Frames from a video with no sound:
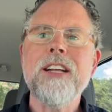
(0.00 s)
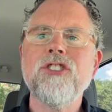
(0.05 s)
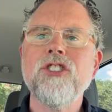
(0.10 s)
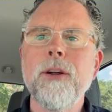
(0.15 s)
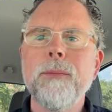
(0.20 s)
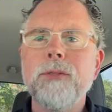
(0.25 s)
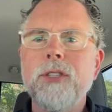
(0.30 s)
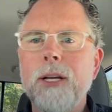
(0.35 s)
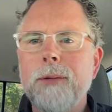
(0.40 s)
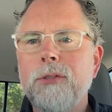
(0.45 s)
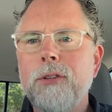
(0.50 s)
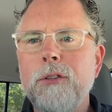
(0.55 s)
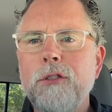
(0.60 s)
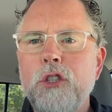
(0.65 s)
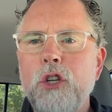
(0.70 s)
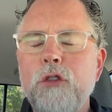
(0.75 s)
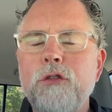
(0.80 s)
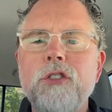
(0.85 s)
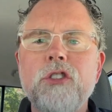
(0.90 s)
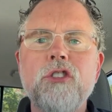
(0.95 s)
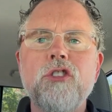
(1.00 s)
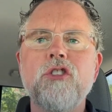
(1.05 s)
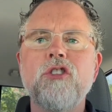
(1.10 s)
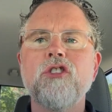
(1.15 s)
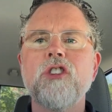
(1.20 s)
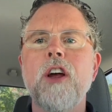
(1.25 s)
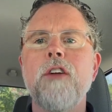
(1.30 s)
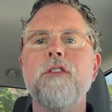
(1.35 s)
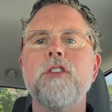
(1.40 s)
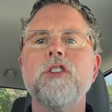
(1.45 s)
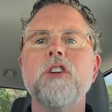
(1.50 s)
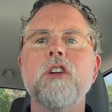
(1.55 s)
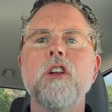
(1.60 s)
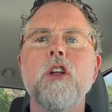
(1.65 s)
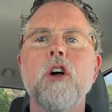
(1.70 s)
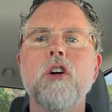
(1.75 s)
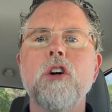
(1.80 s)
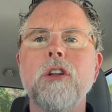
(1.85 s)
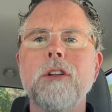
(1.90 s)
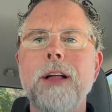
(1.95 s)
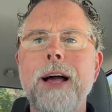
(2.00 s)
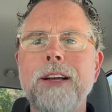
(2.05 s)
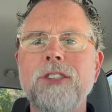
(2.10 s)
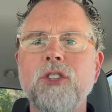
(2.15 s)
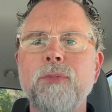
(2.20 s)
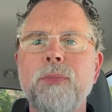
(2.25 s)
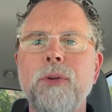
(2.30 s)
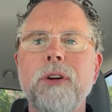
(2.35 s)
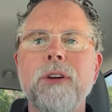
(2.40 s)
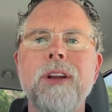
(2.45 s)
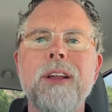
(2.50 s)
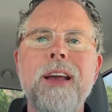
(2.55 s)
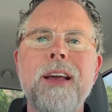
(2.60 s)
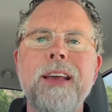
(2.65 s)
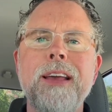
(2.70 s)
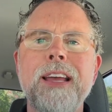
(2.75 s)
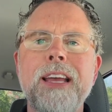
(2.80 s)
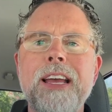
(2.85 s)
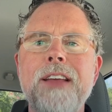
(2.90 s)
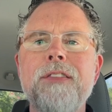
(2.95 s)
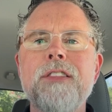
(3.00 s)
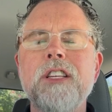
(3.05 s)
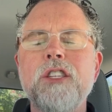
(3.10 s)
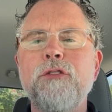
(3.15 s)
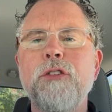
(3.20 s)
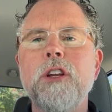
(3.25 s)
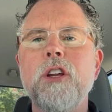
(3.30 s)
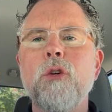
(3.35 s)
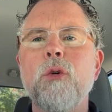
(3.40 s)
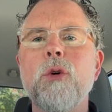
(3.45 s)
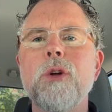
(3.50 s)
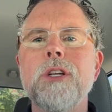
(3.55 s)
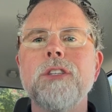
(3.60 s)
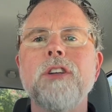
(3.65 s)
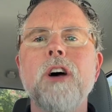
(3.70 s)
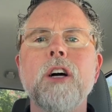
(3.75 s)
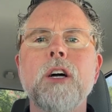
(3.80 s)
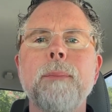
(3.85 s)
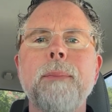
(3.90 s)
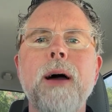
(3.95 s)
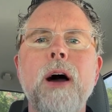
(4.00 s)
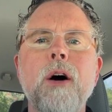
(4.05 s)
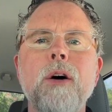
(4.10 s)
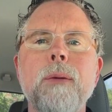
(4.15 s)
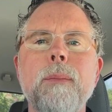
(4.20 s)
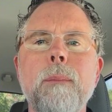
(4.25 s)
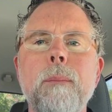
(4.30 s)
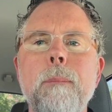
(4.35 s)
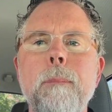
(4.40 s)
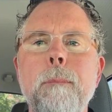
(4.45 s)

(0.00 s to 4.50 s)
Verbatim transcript: I'm Sean Tipps and you've just discovered your local expert. In this video, we're going to talk about